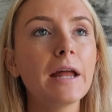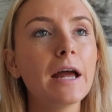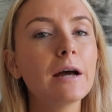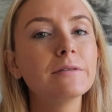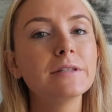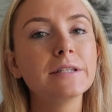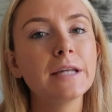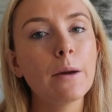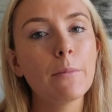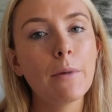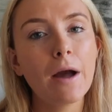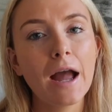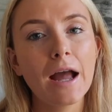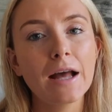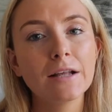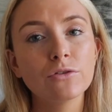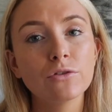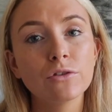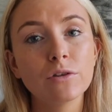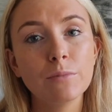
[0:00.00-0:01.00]
been able to get my
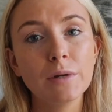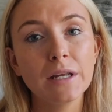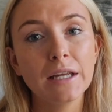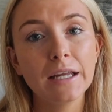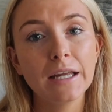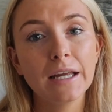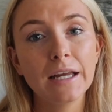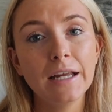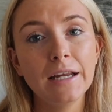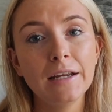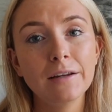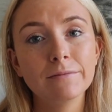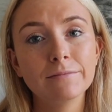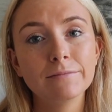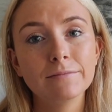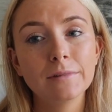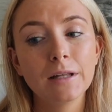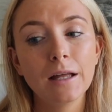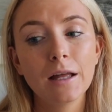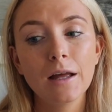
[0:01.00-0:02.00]
hands on a Minky.
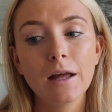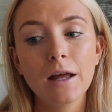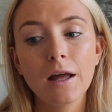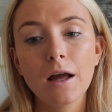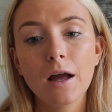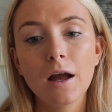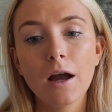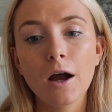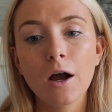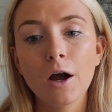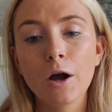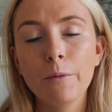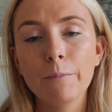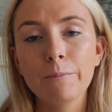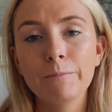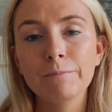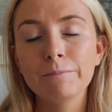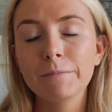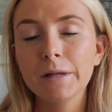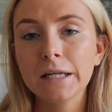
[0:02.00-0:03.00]

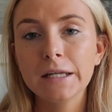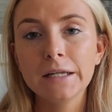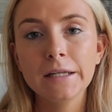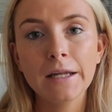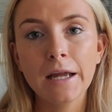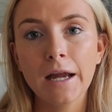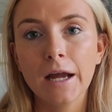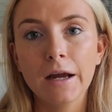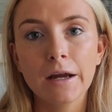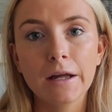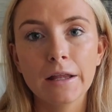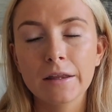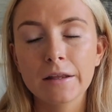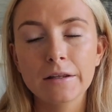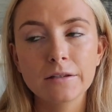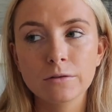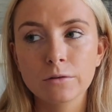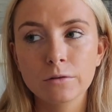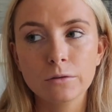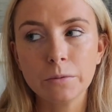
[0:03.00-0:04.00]
Yeah,
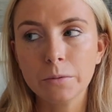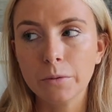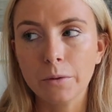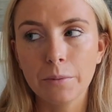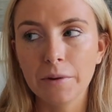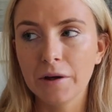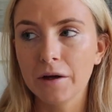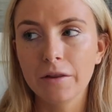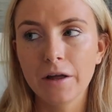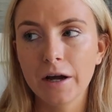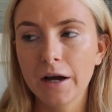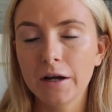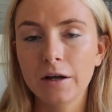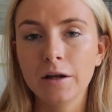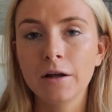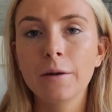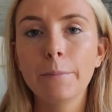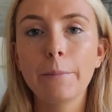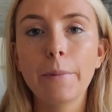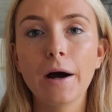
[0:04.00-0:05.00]
let's not talk about
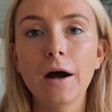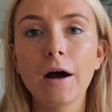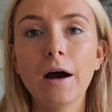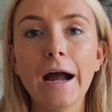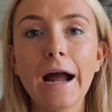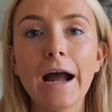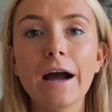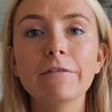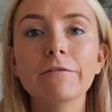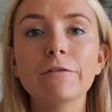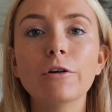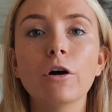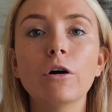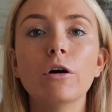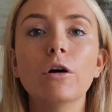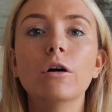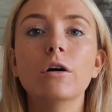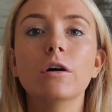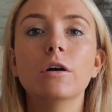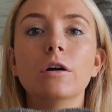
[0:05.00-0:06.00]
that. But I have
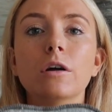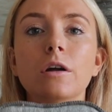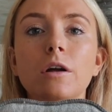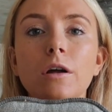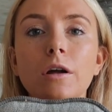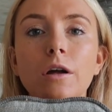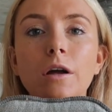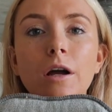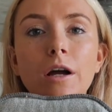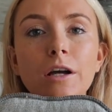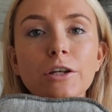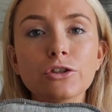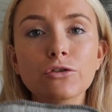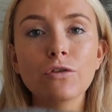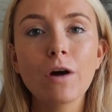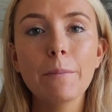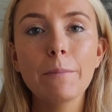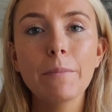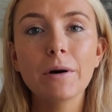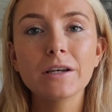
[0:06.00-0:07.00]
got a
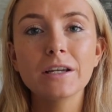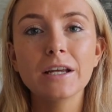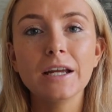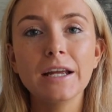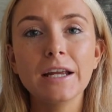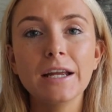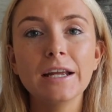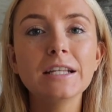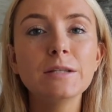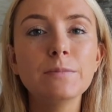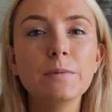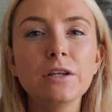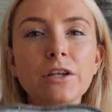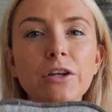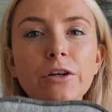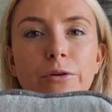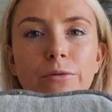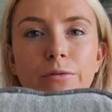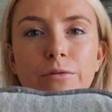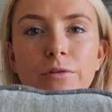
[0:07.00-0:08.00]
scrub buddy. It's been
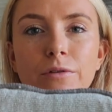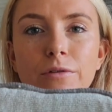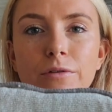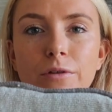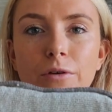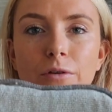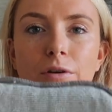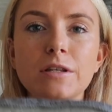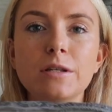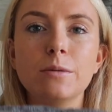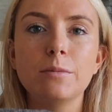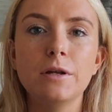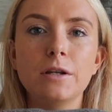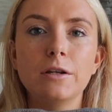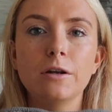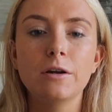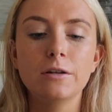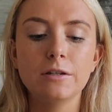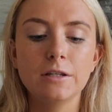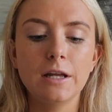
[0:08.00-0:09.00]
used. Sorry, it's a bit
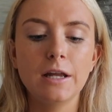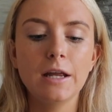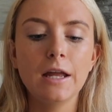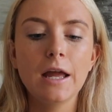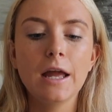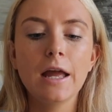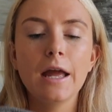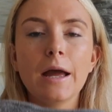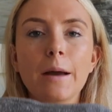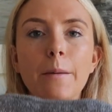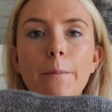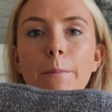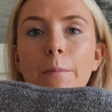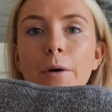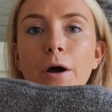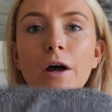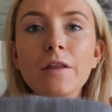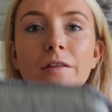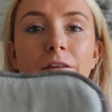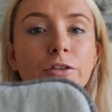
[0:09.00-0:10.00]
dirty.
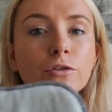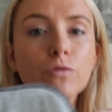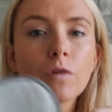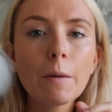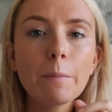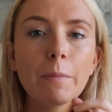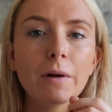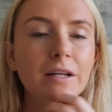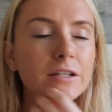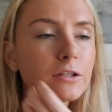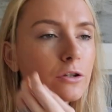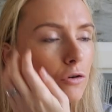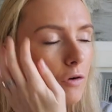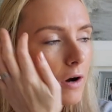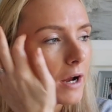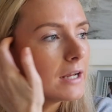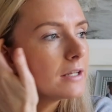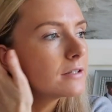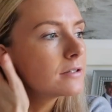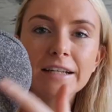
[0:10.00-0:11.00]
But the scrub buddies are
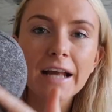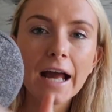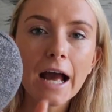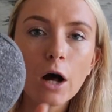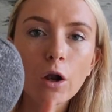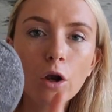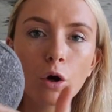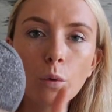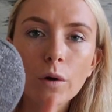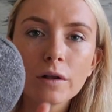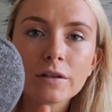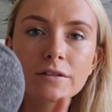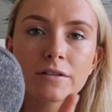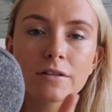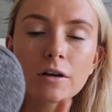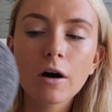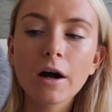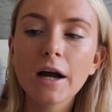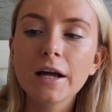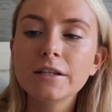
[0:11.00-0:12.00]
great. Scowl on one
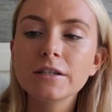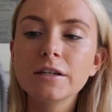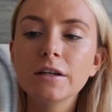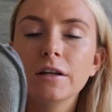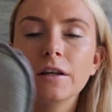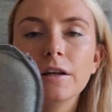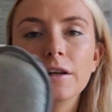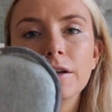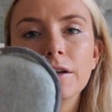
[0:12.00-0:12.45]
side,